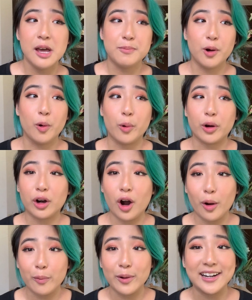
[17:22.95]
but we're
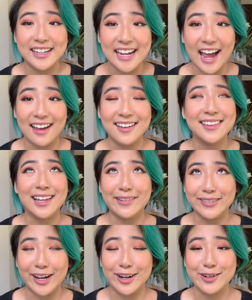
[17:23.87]
already at
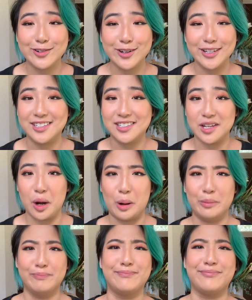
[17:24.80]
1,100,
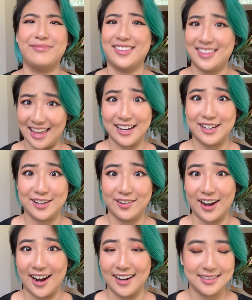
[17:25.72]
so thank you
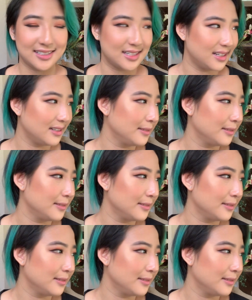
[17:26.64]
guys.